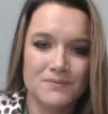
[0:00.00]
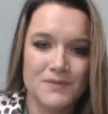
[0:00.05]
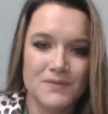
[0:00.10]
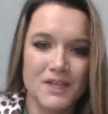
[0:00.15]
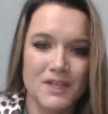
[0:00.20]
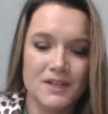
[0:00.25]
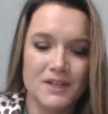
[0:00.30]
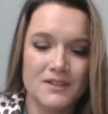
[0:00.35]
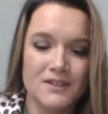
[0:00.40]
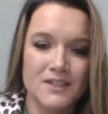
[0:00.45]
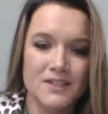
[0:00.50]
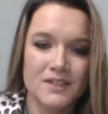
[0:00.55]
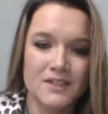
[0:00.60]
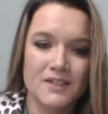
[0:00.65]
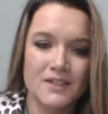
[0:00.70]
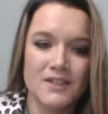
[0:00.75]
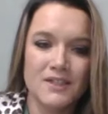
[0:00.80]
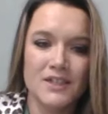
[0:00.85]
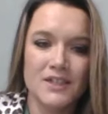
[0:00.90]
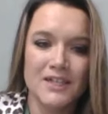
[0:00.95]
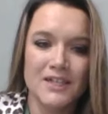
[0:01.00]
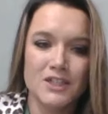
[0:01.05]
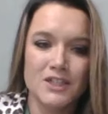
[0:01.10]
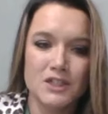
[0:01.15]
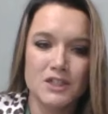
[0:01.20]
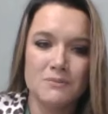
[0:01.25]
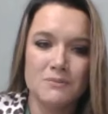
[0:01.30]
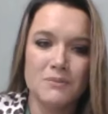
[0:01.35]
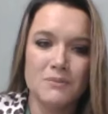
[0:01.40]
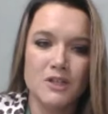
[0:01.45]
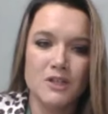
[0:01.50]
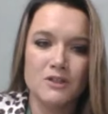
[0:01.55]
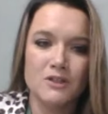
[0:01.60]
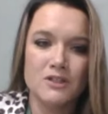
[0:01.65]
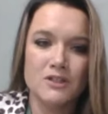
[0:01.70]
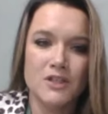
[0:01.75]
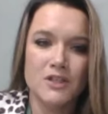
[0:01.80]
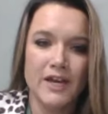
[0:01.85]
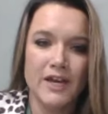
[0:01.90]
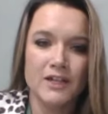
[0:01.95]
it it just
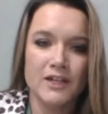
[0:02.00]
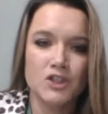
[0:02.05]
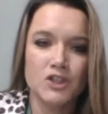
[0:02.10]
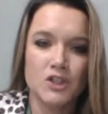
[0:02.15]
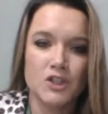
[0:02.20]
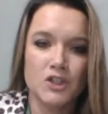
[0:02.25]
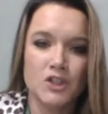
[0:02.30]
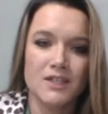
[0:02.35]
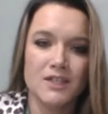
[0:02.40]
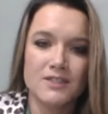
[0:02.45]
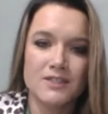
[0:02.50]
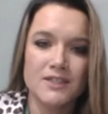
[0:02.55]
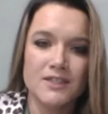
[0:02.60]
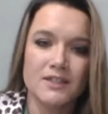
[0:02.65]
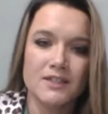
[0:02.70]
builds that trust